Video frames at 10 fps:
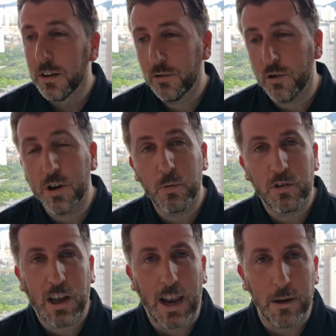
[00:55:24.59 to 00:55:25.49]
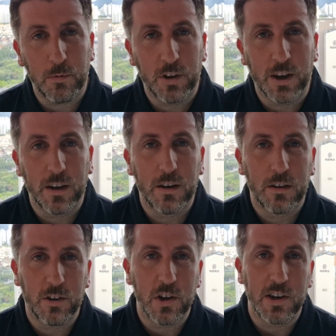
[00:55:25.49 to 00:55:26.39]
Sonny was collapsing
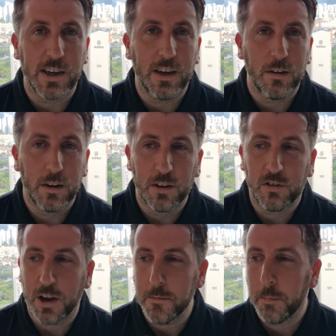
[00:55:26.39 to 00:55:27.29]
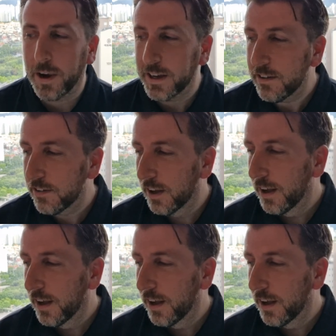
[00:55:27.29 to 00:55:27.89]
essentially in the same place.